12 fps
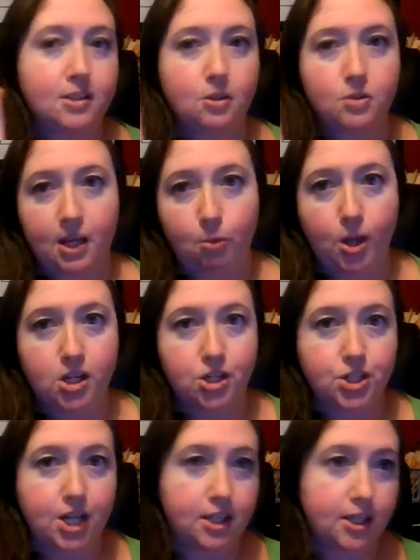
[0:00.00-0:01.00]
So day one,
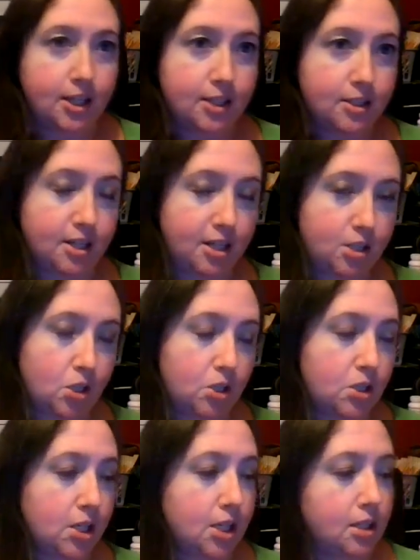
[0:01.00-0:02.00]
you take this, day two,
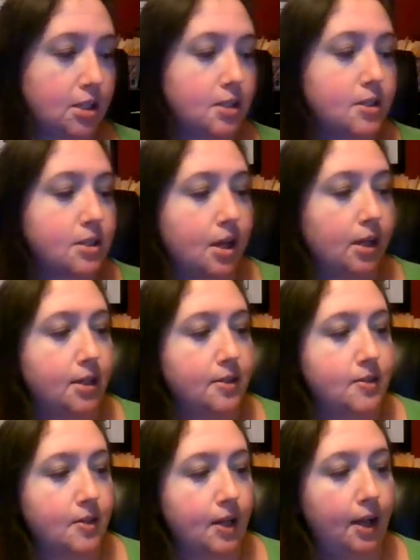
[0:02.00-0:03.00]
you take this, and
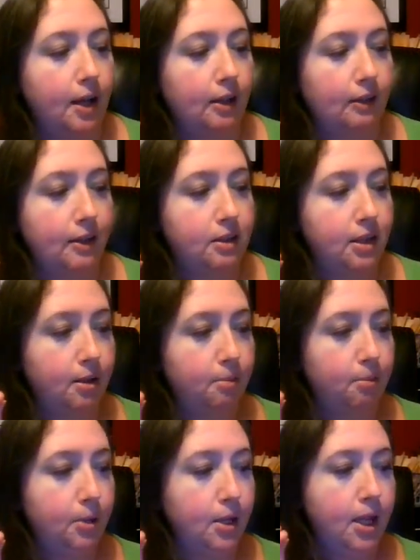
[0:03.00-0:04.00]
it's a
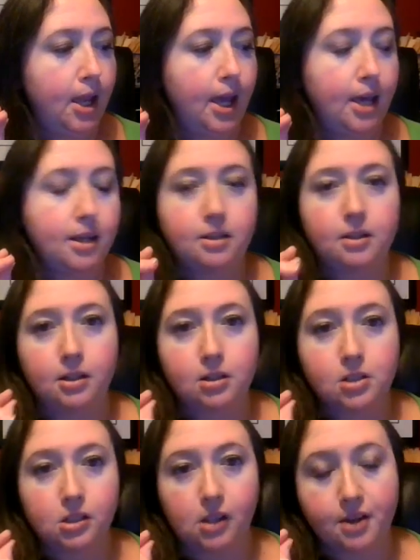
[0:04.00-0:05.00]
lithium and a
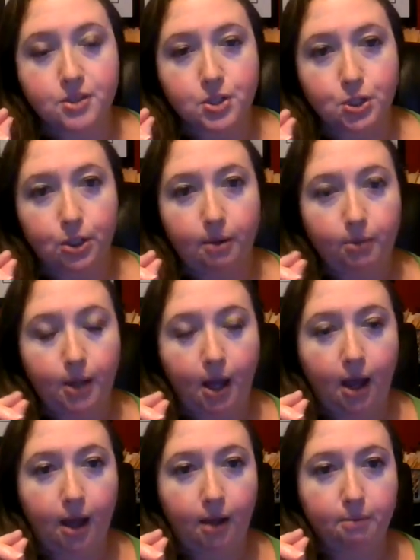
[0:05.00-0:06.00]
colostrum
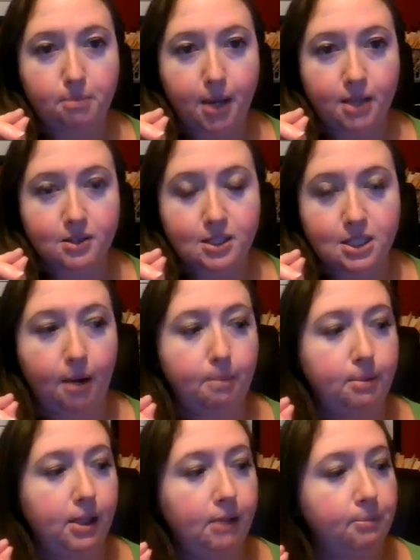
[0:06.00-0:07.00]
based
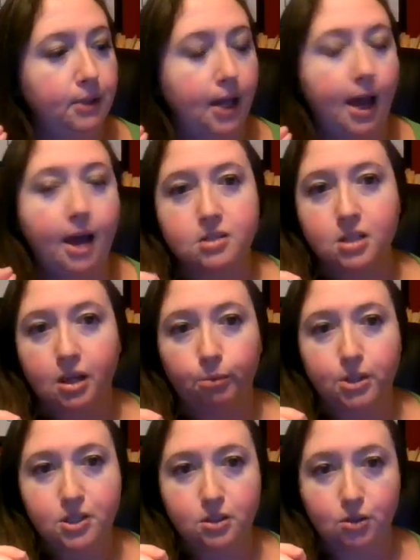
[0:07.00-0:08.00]
therapy that has
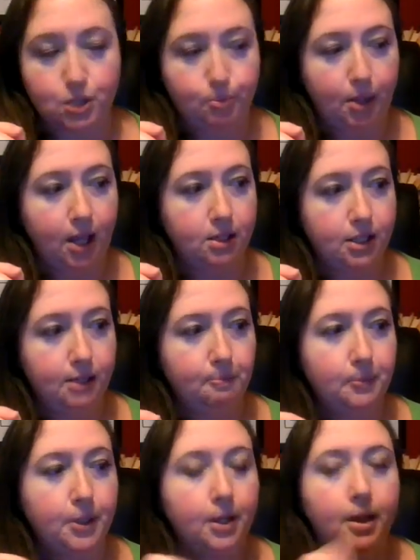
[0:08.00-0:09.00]
research behind it.
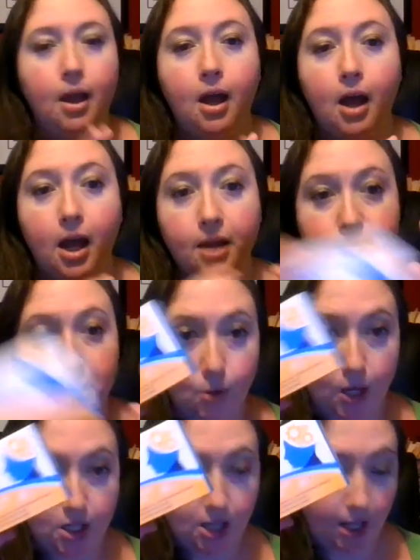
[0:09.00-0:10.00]
So
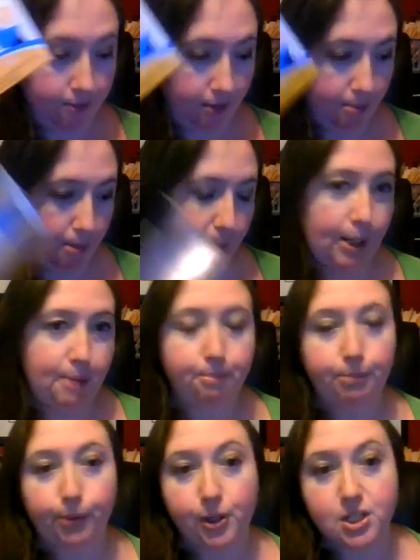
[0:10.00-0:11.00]
I have a Memory
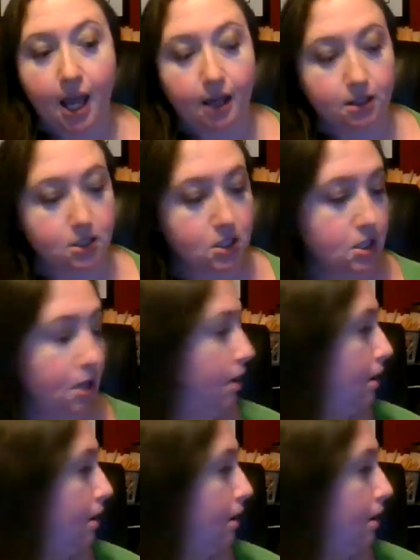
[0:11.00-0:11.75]
Protect.